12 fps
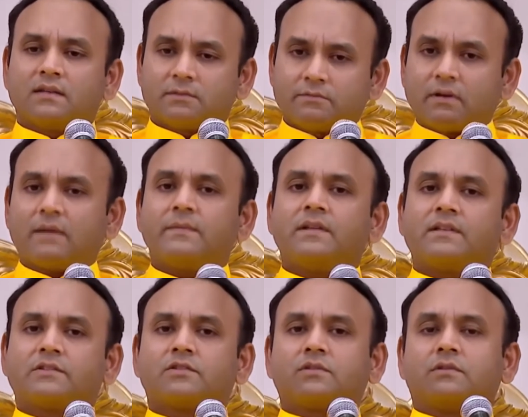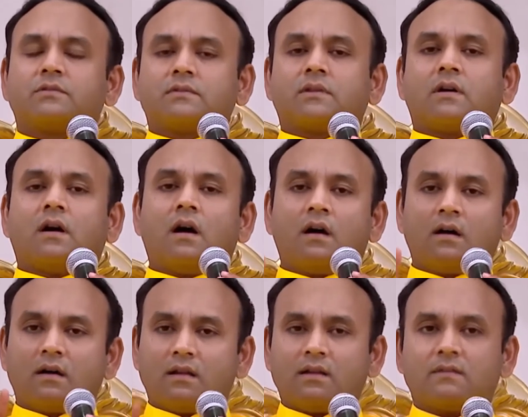Swami has shown.
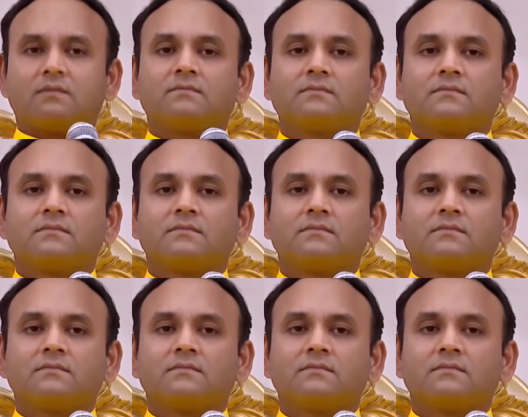All.